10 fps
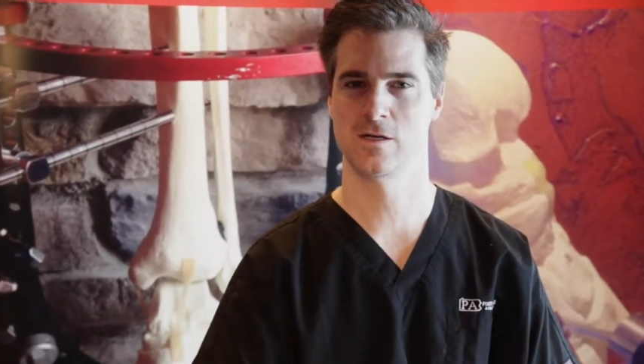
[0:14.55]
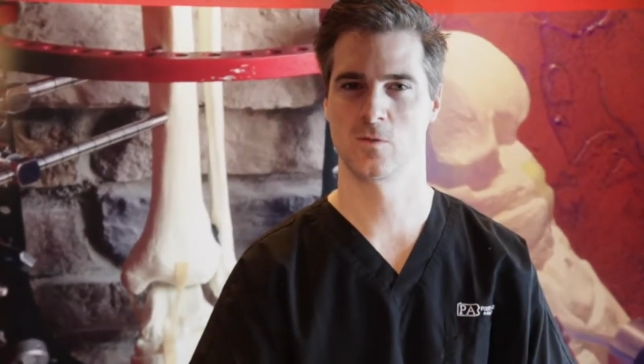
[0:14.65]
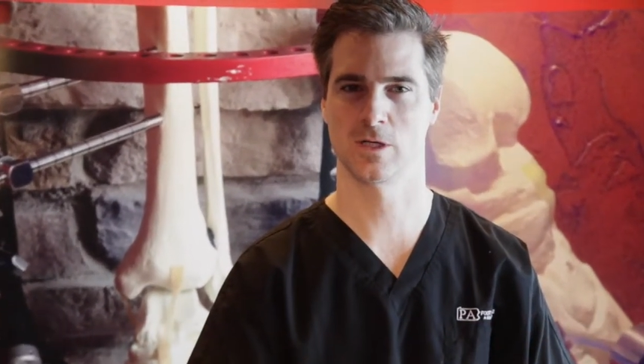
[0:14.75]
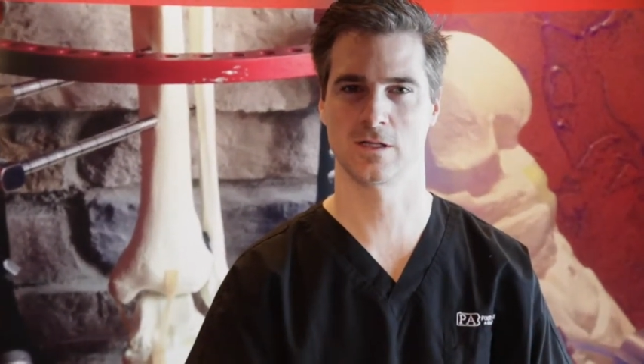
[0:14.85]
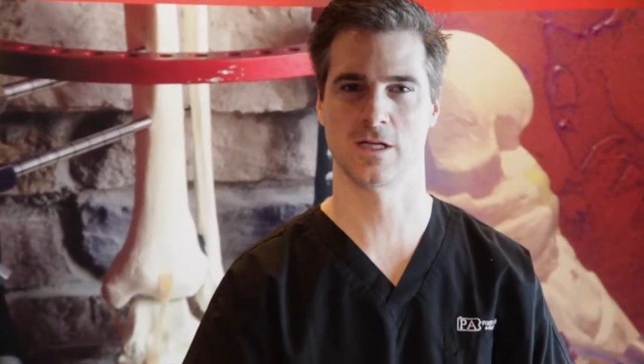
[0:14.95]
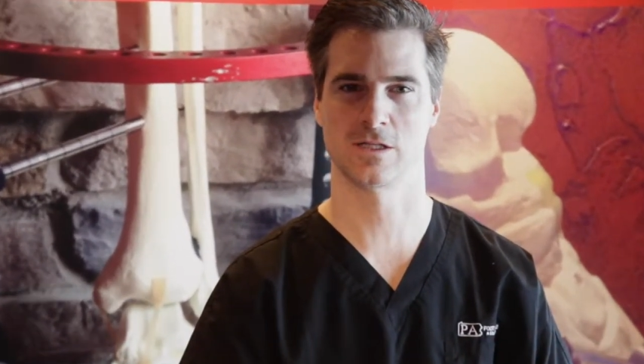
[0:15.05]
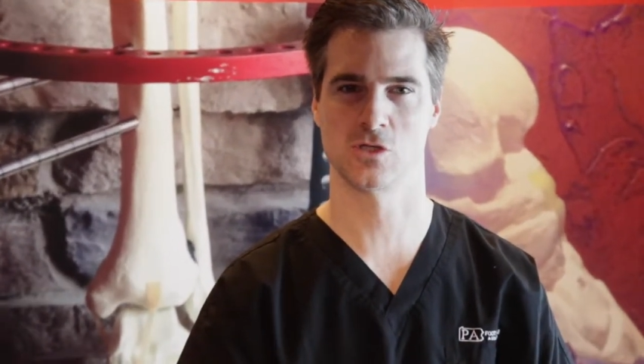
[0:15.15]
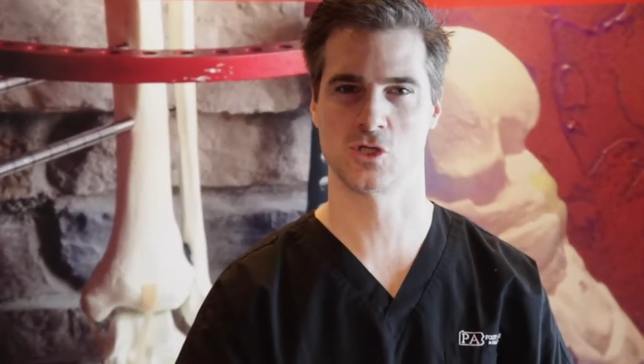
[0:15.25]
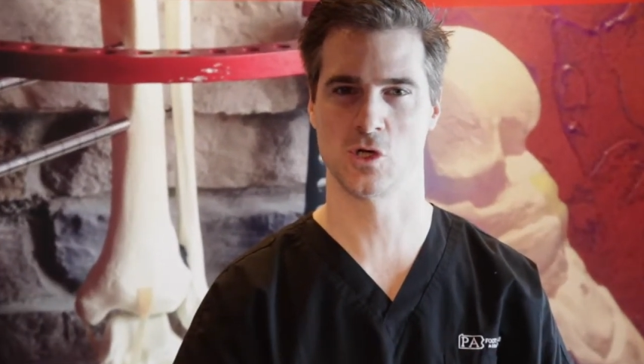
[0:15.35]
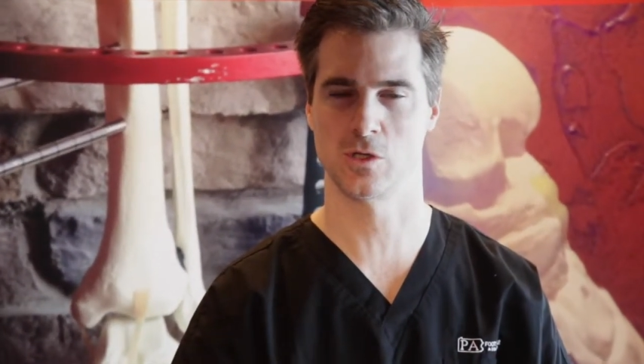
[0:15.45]
What I'd like
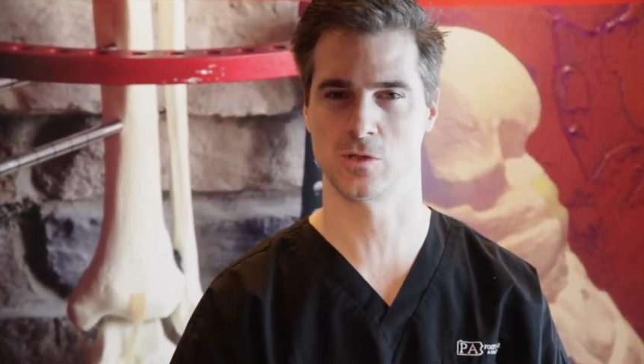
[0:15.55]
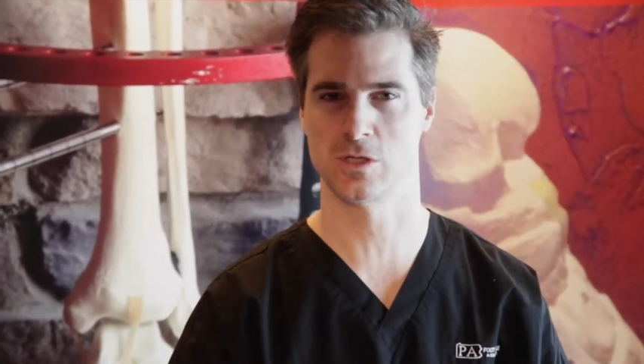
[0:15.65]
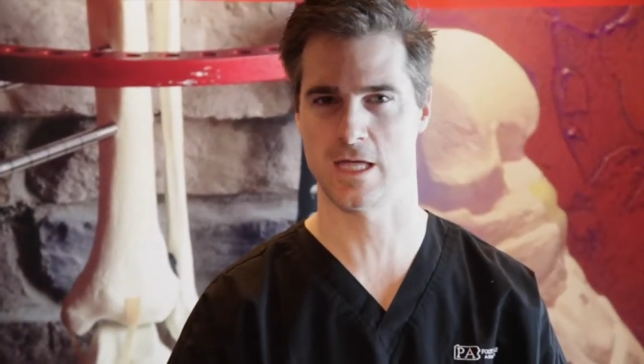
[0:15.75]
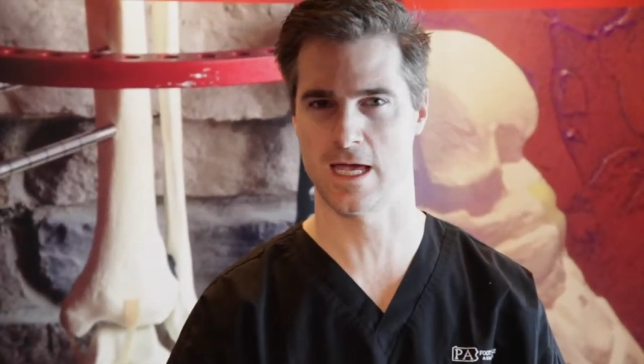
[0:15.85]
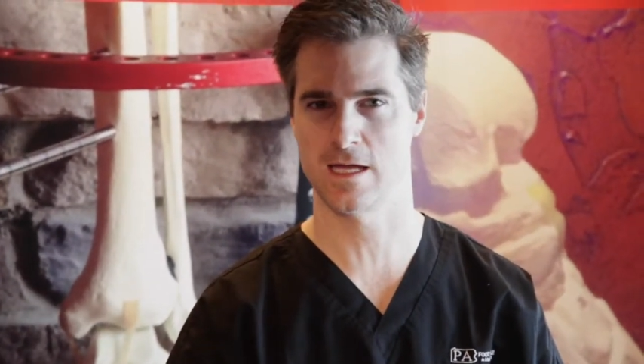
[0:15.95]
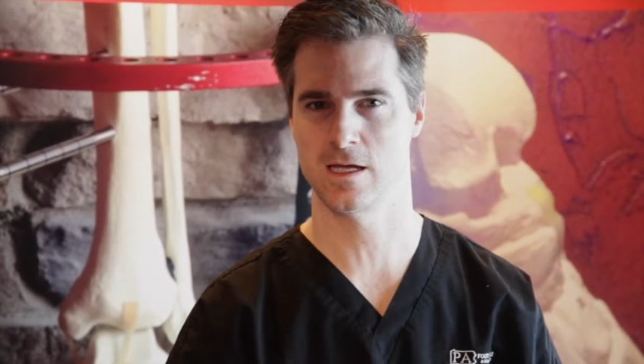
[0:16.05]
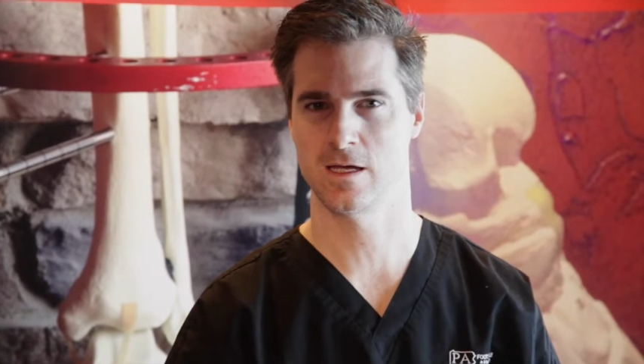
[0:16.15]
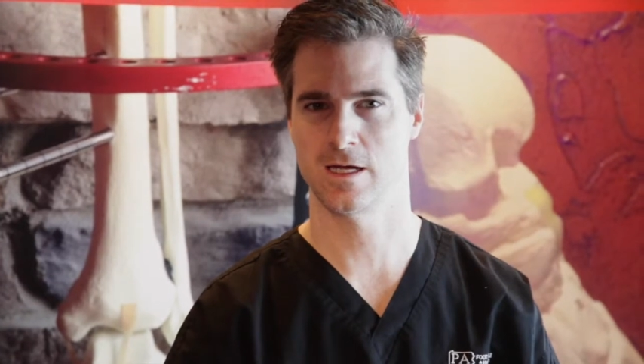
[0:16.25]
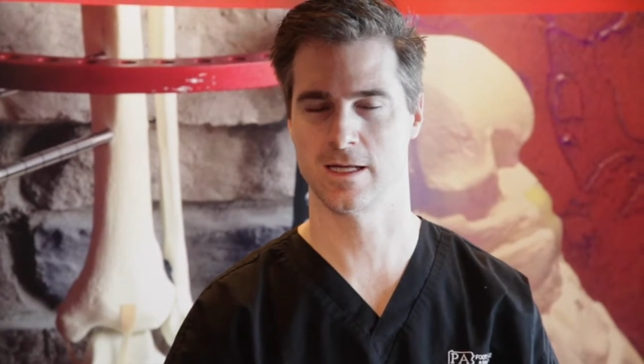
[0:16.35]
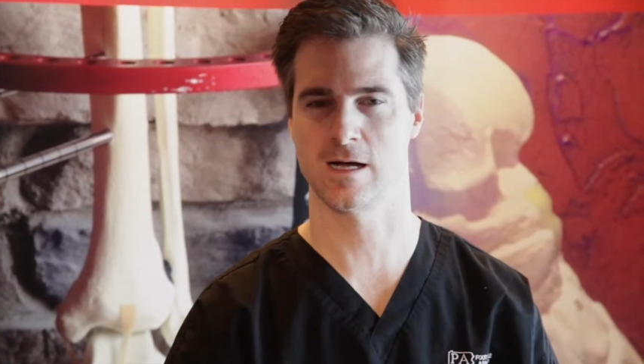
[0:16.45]
to show you today
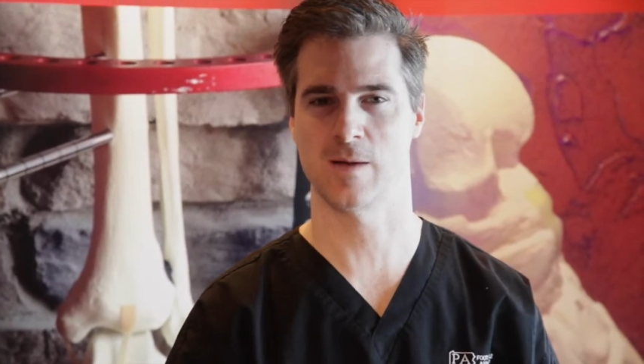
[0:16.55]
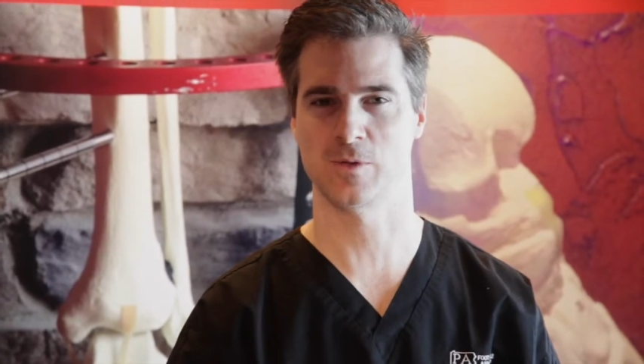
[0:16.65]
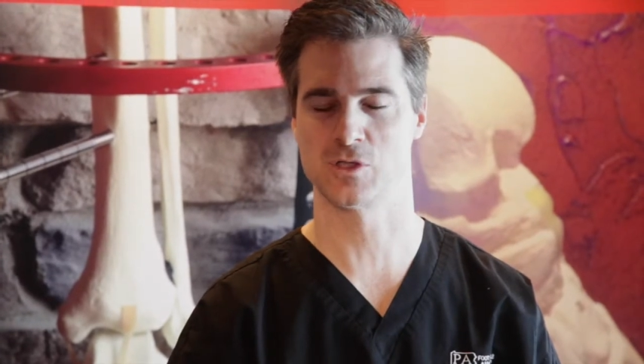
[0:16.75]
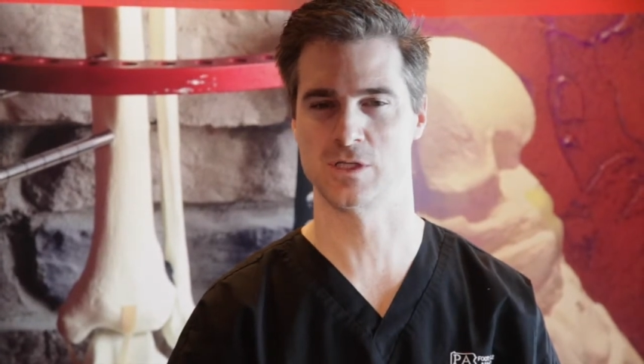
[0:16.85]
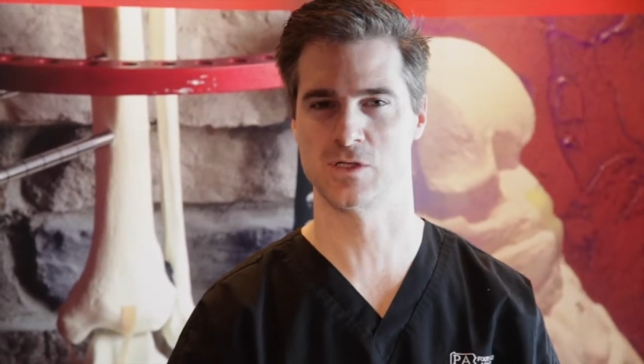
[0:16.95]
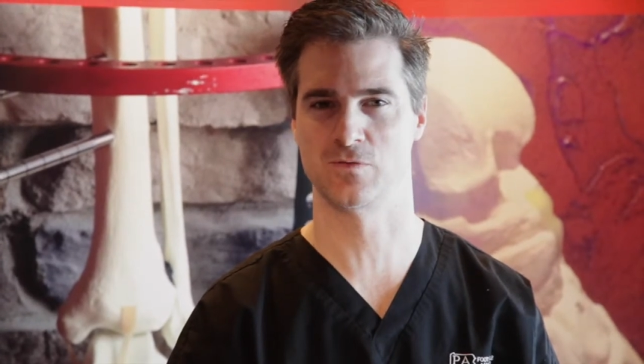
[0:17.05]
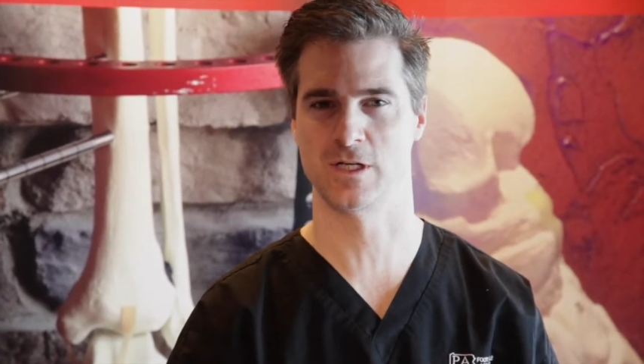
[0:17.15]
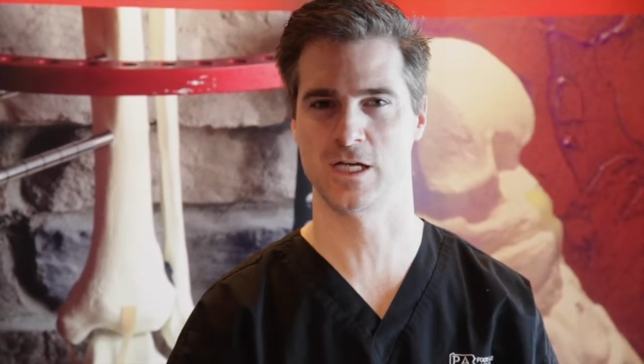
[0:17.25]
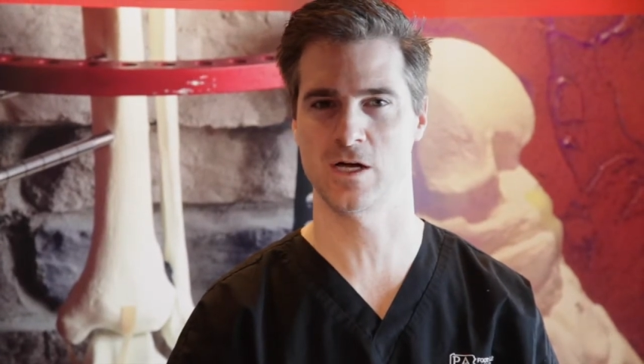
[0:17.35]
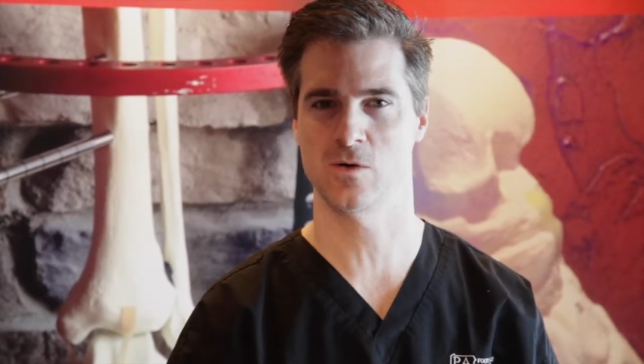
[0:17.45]
and accomplish in this
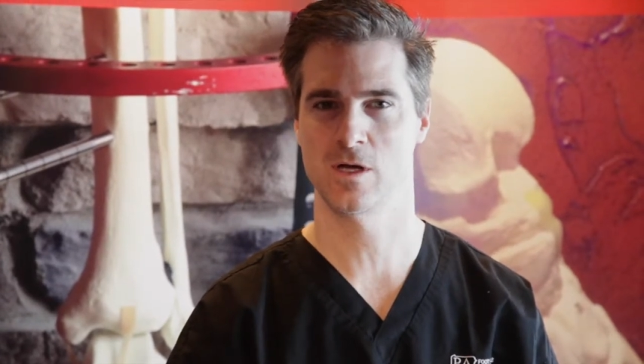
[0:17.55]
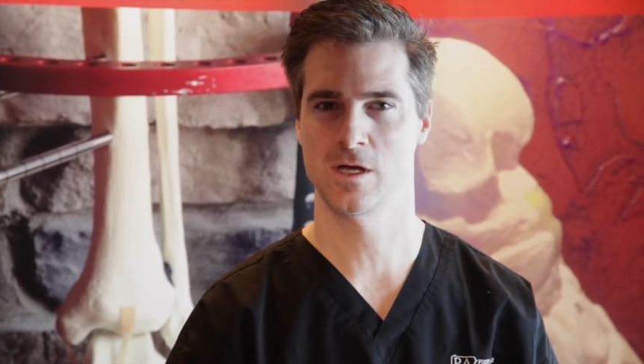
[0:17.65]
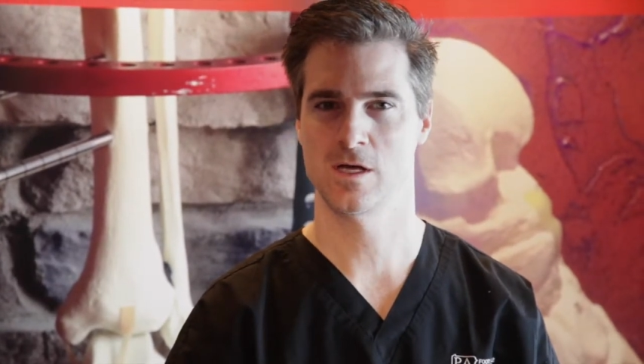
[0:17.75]
video